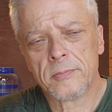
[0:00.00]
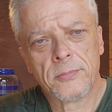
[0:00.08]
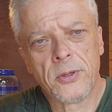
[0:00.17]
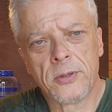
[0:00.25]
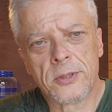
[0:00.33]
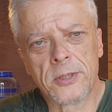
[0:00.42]

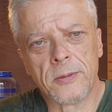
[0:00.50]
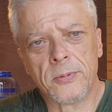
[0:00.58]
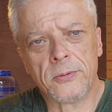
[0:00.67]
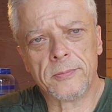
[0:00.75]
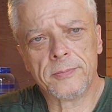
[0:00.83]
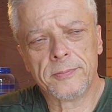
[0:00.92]
Pure and
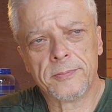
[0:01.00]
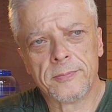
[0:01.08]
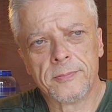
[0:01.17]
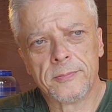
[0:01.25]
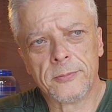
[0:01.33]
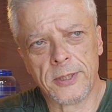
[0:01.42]
simple,
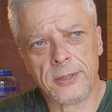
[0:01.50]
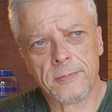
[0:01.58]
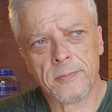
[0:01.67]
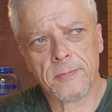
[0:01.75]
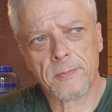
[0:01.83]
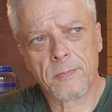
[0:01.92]
right?
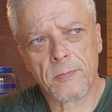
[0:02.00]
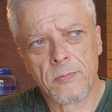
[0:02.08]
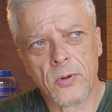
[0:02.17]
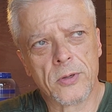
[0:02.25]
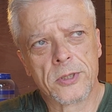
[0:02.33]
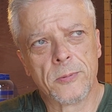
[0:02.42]

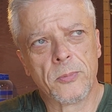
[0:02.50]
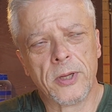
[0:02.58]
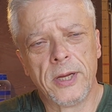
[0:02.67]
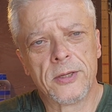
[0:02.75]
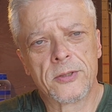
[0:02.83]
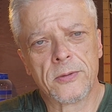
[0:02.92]
Pure and simple
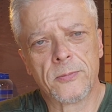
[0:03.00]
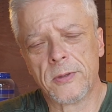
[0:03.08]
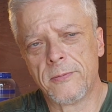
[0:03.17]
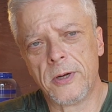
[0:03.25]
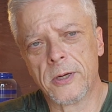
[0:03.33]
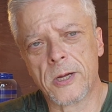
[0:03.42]
answer with
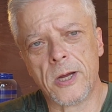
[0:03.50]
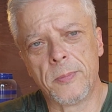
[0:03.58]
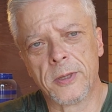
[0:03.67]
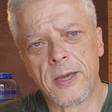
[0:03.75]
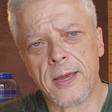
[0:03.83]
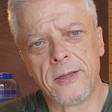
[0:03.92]
a very
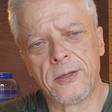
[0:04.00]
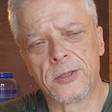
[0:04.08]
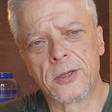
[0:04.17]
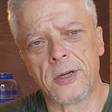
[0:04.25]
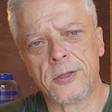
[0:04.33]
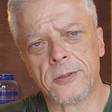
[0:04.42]
complicated
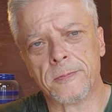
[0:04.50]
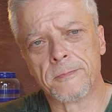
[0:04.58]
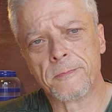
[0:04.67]
discussion.